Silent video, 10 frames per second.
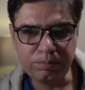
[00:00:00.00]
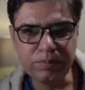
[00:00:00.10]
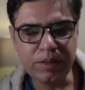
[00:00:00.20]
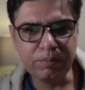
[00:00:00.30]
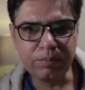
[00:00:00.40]

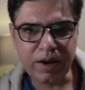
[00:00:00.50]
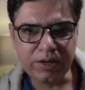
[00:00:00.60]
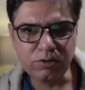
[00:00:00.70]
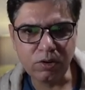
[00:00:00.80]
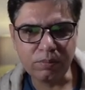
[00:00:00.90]

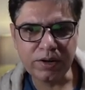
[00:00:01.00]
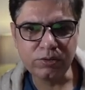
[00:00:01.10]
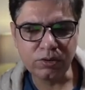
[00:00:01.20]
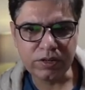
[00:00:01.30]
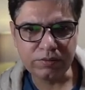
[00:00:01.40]
might or
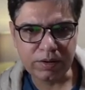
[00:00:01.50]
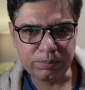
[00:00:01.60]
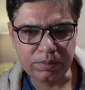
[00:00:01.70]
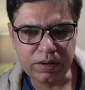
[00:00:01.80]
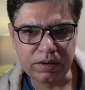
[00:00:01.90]
might not
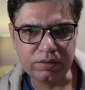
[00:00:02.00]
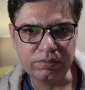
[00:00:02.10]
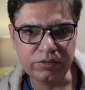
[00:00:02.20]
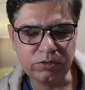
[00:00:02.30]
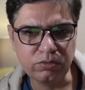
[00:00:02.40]
develop a
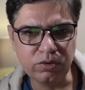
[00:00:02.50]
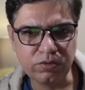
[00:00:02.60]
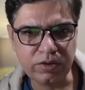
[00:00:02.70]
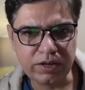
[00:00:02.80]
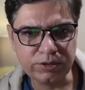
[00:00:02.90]
vesicular
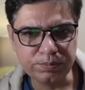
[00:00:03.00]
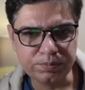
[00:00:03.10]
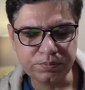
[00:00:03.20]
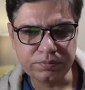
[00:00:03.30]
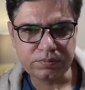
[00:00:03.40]
rash,
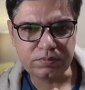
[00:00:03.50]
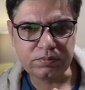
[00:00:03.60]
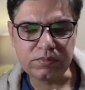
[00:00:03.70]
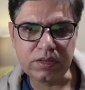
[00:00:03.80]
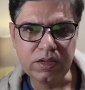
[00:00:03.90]

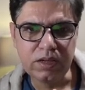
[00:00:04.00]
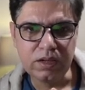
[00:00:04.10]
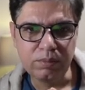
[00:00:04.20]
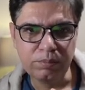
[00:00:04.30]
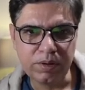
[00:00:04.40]

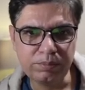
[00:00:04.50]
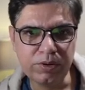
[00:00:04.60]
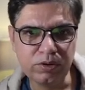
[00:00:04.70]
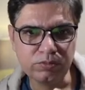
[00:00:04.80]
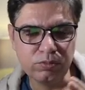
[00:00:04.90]
but
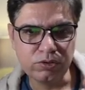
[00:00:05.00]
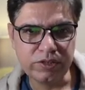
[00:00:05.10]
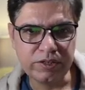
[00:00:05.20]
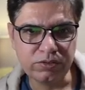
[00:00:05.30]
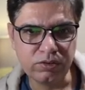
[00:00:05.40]
because
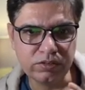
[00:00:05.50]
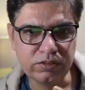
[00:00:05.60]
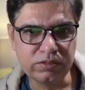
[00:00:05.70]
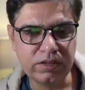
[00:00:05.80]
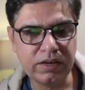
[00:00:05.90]
mostly it
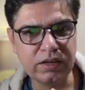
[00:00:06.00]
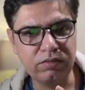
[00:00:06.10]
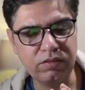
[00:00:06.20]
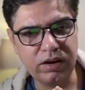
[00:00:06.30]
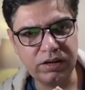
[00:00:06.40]
causes
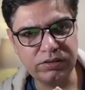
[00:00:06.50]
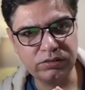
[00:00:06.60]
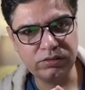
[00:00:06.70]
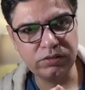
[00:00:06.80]
encephalitis, so the